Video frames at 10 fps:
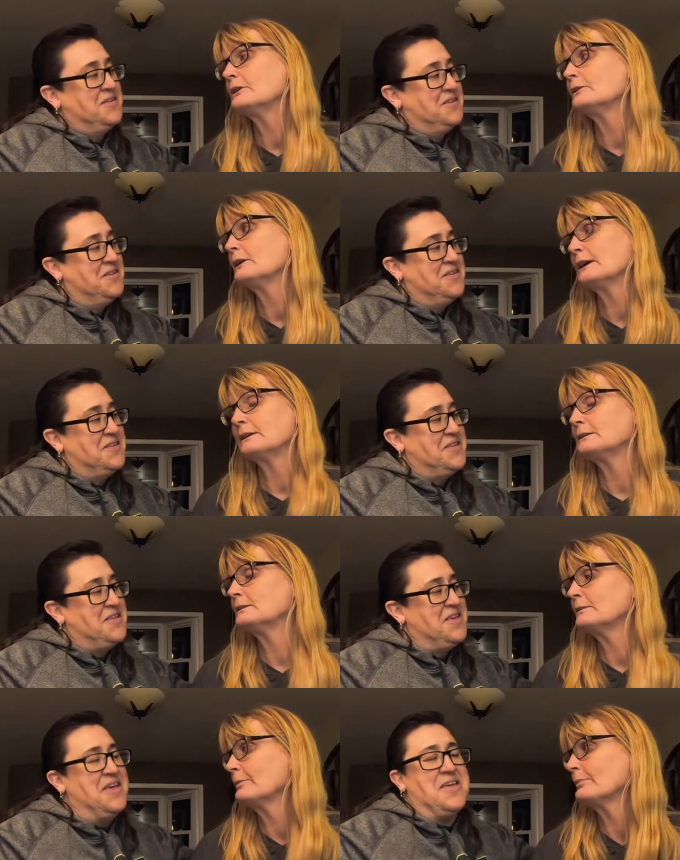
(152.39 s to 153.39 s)
Speaker 1: you,
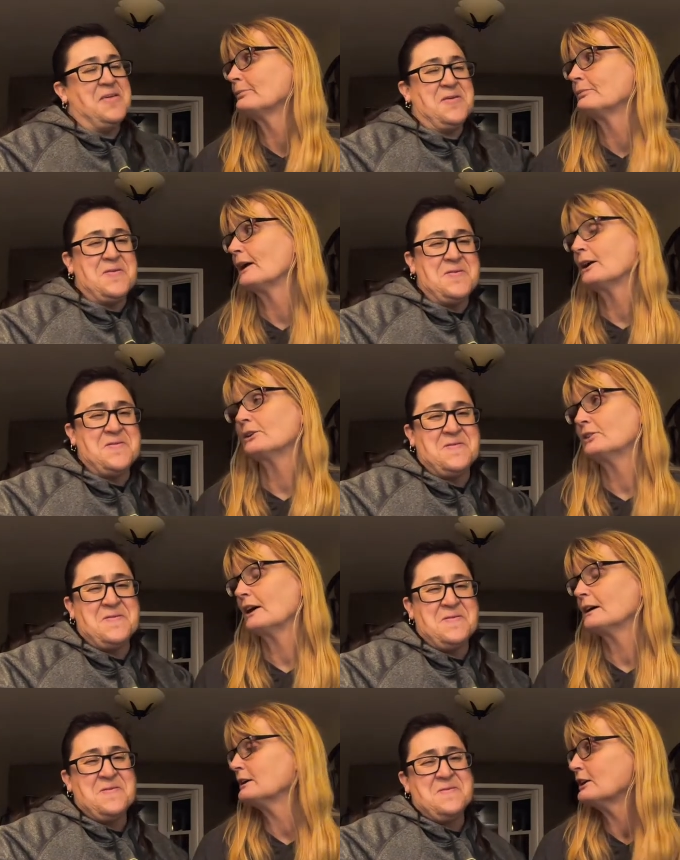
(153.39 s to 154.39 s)
kitten. It could
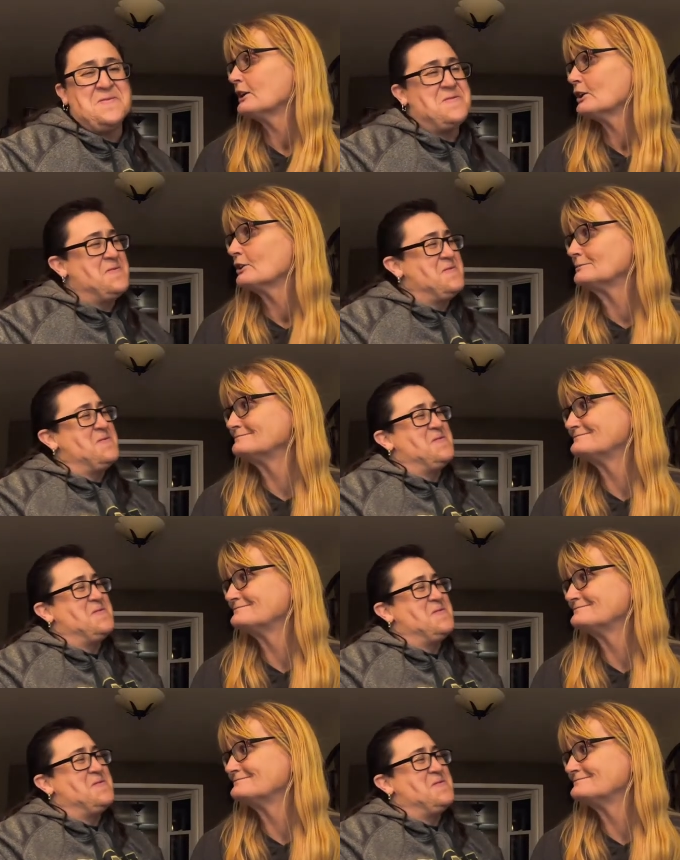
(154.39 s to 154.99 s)
take a year.